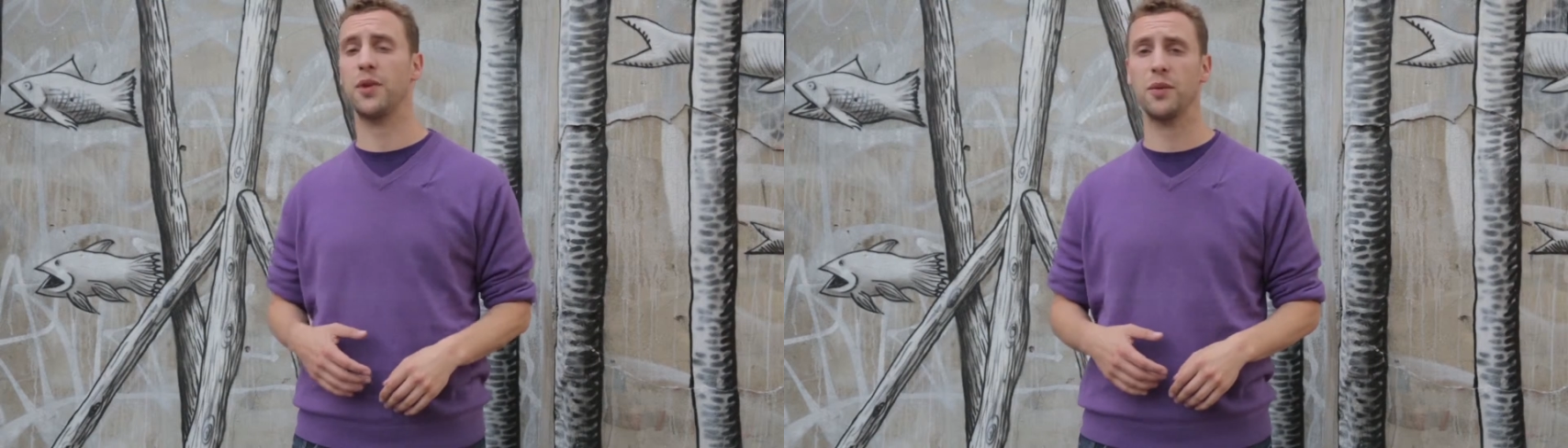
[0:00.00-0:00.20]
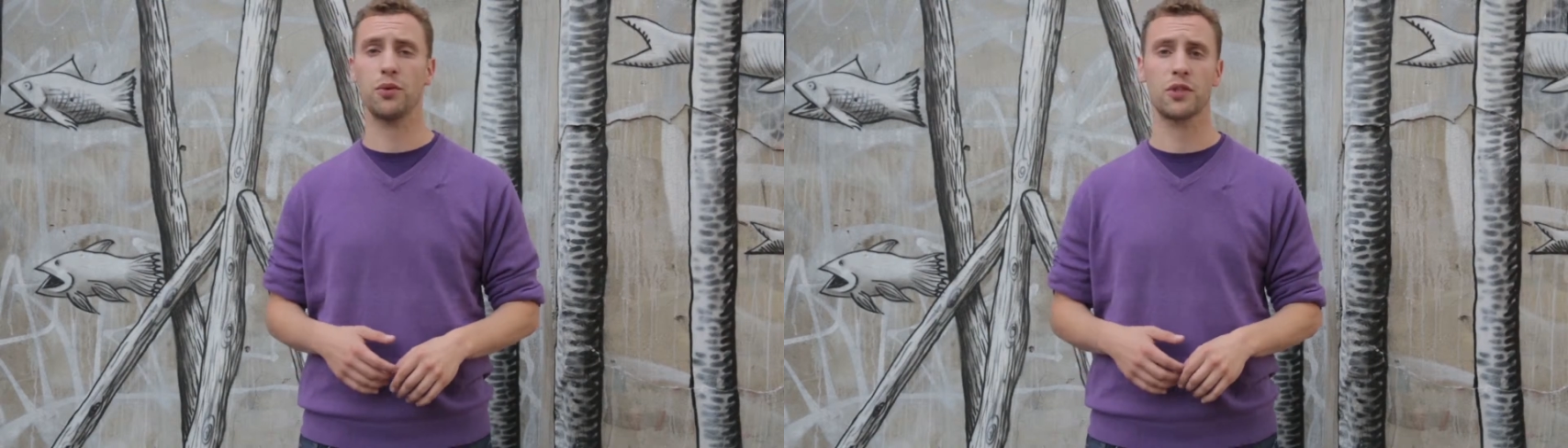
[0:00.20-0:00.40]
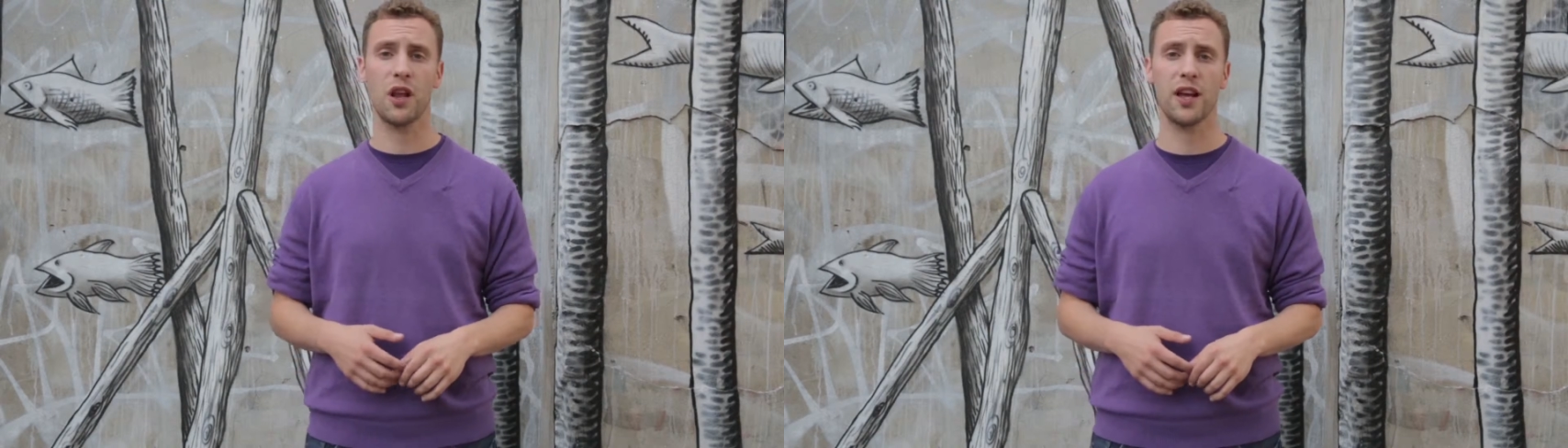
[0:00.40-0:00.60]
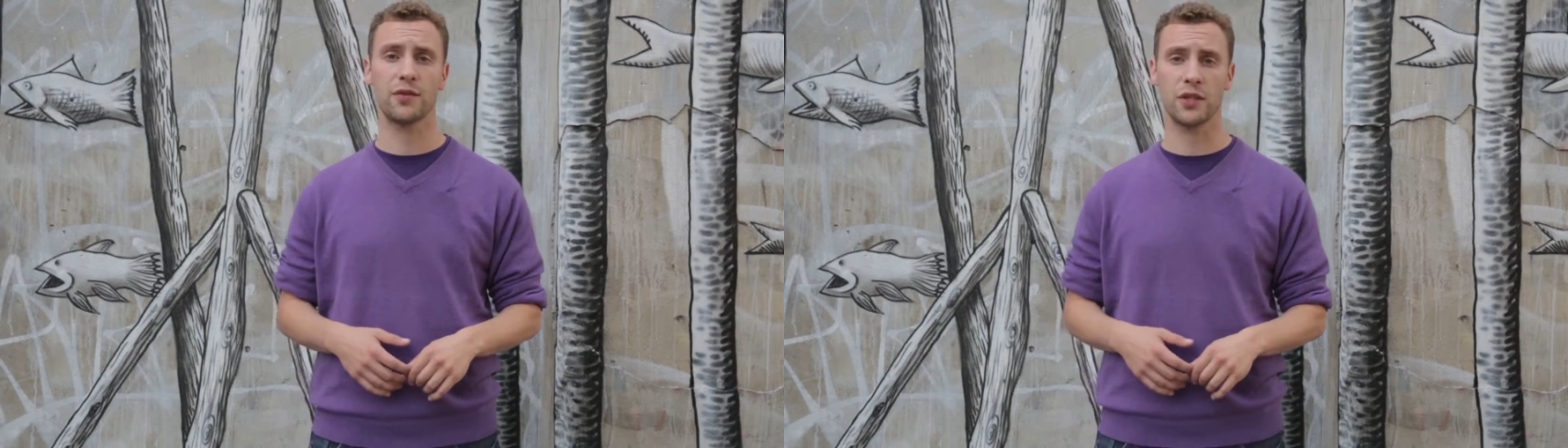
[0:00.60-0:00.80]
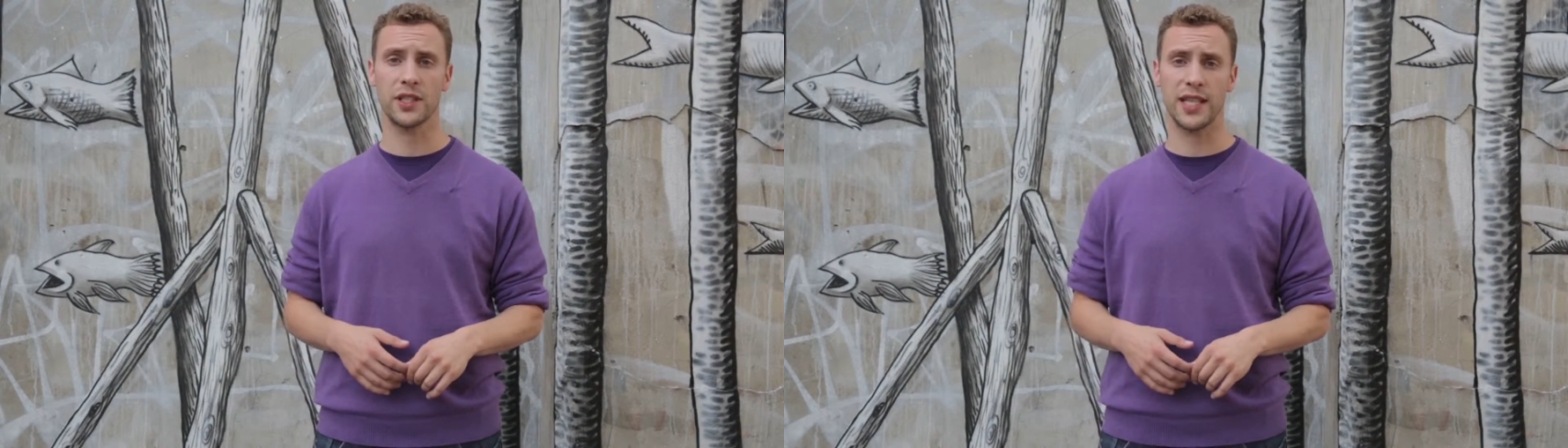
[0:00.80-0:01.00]
people's
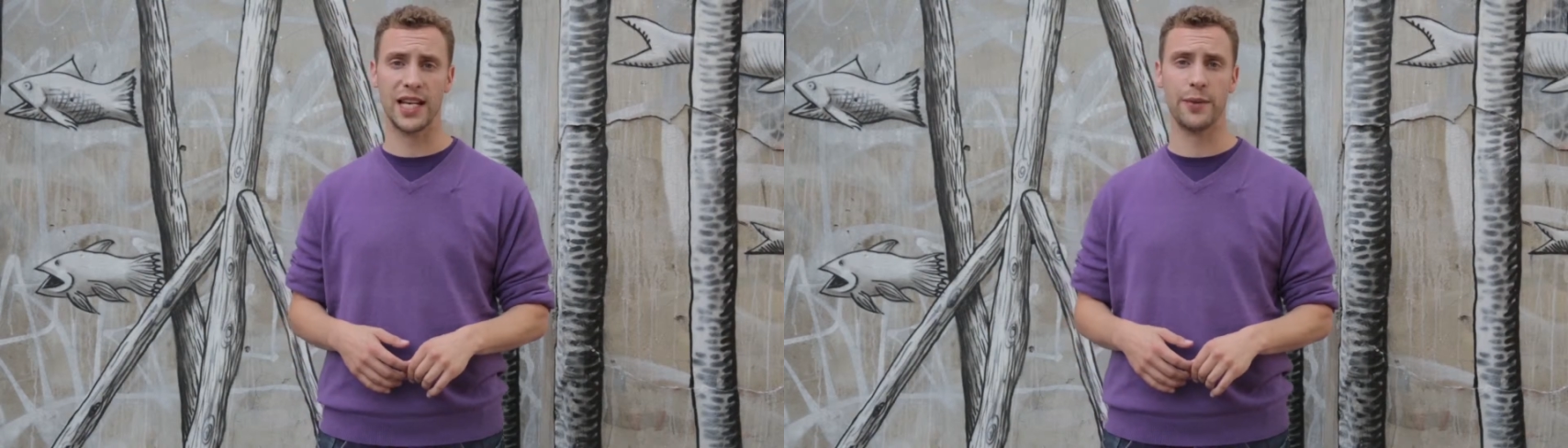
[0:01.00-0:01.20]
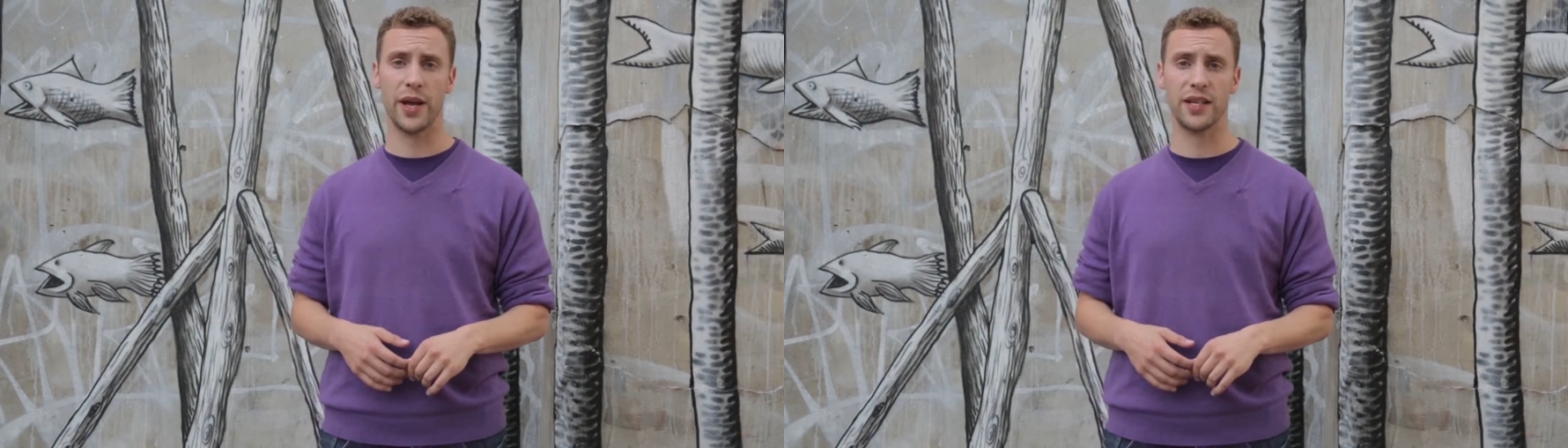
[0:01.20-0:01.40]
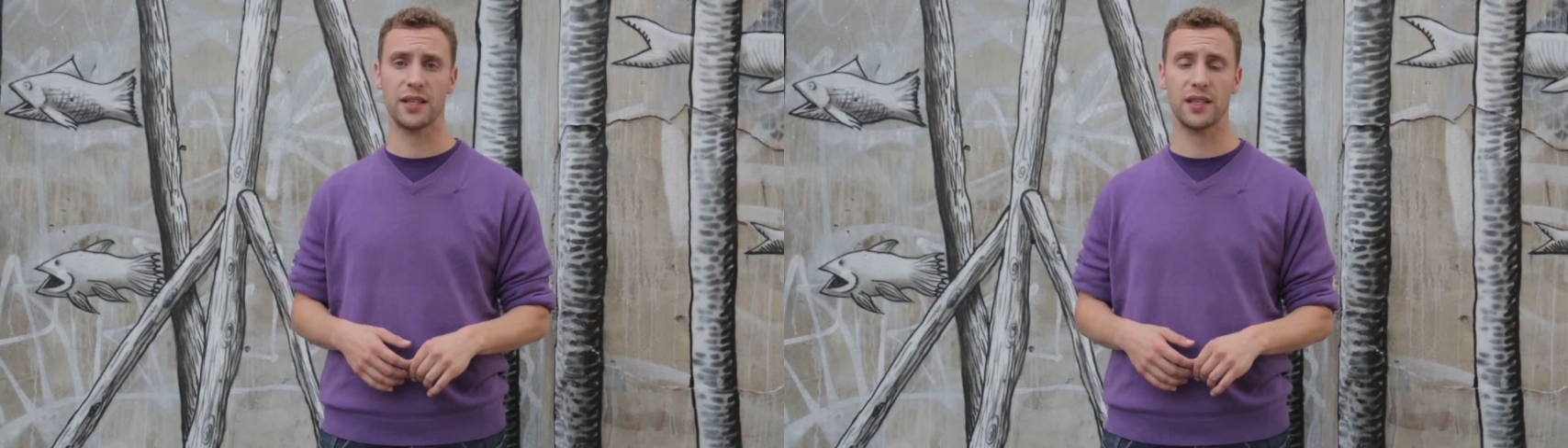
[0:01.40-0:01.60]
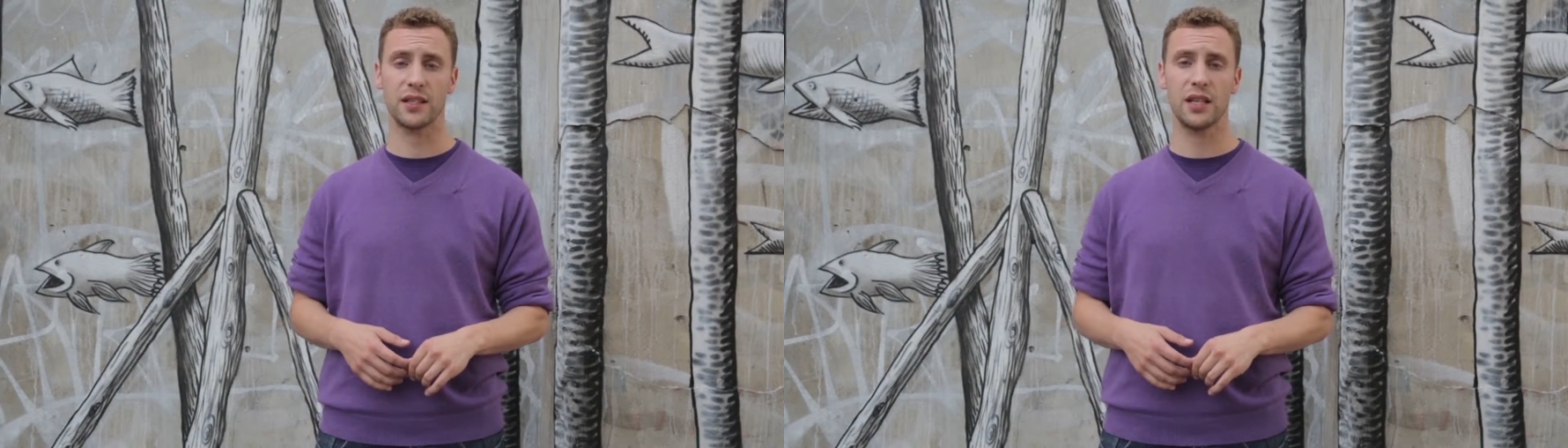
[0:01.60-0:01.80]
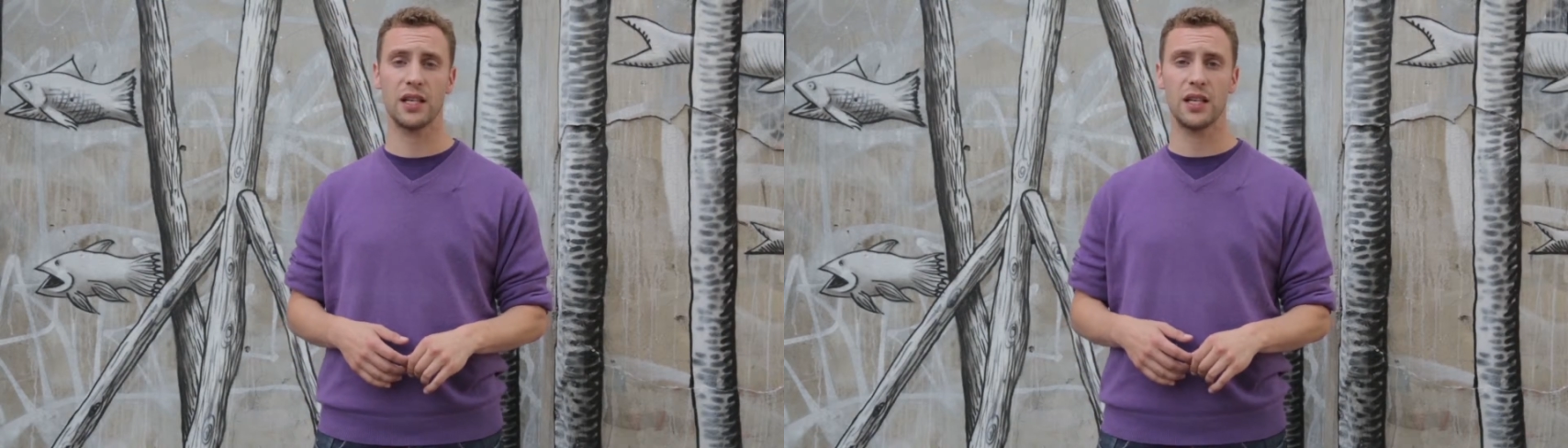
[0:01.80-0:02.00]
lives on a daily basis.